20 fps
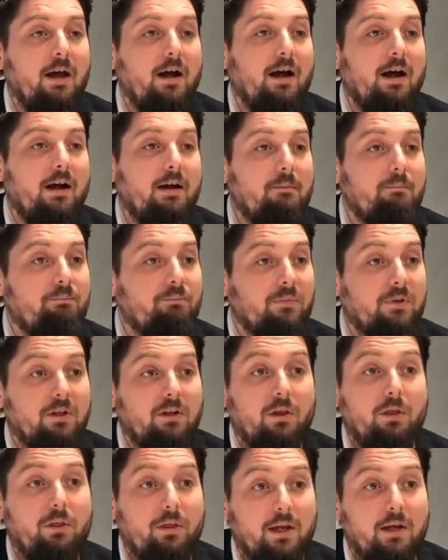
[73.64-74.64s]
The
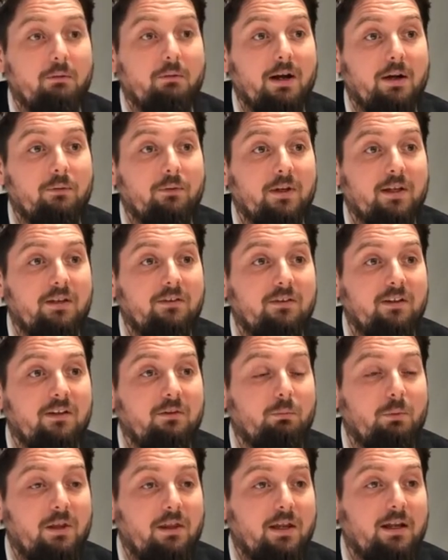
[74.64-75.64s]
other thing around this
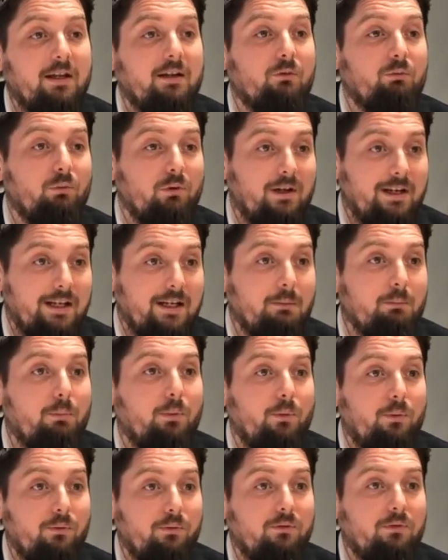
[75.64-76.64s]
is we think it's really
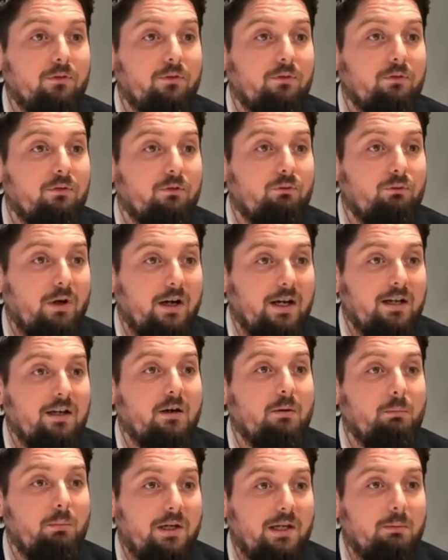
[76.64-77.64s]
important to train
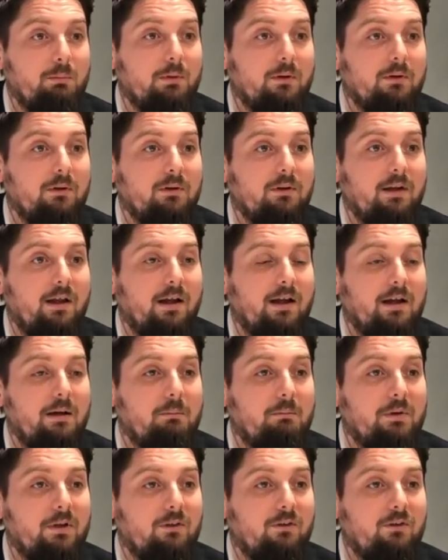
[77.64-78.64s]
up people
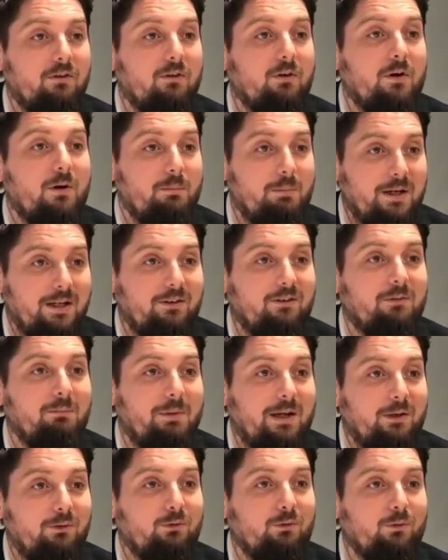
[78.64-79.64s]
and to do our bit to
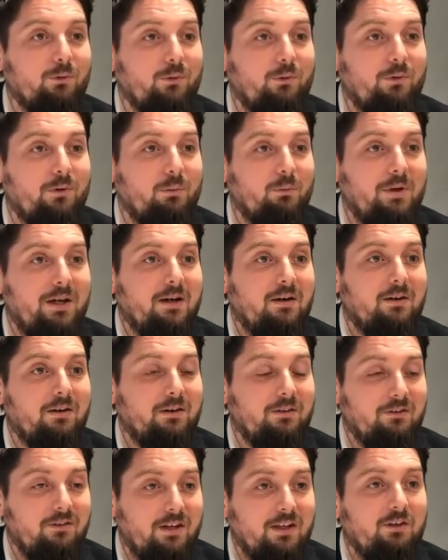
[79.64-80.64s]
make sure that we are
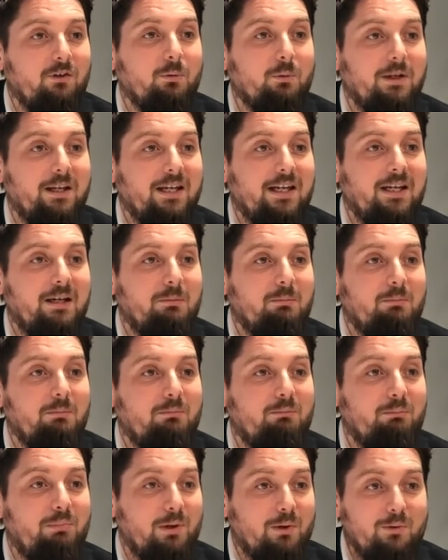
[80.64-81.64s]
continually
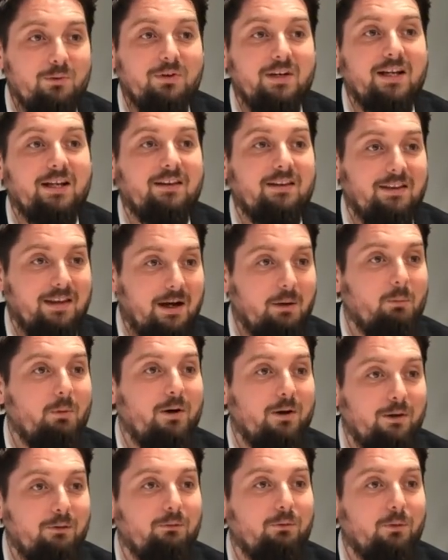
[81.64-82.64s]
building that
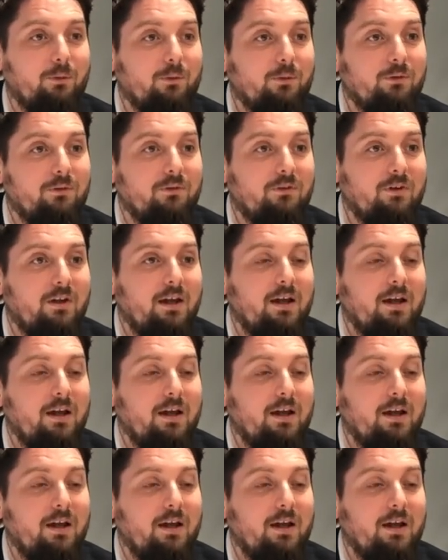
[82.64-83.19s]
workforce.